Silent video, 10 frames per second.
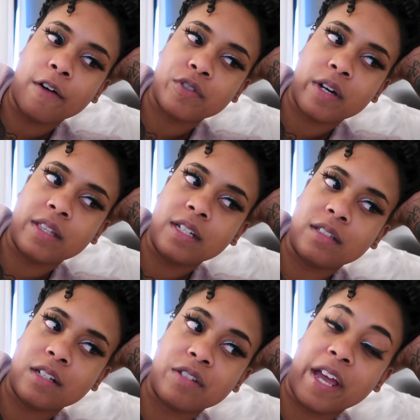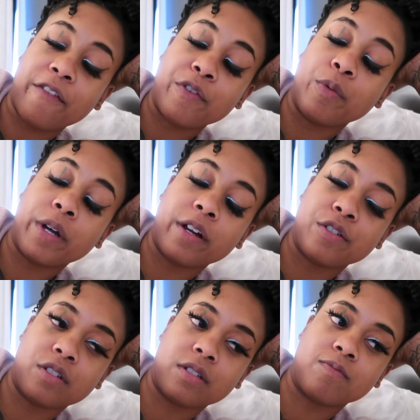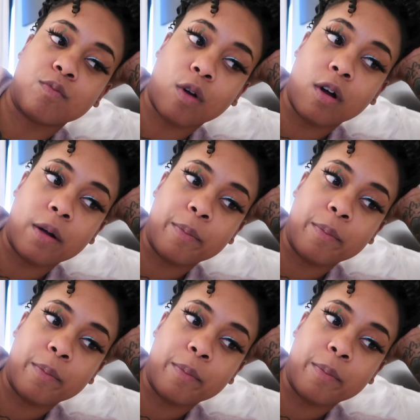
So I think that's everywhere is just wrong,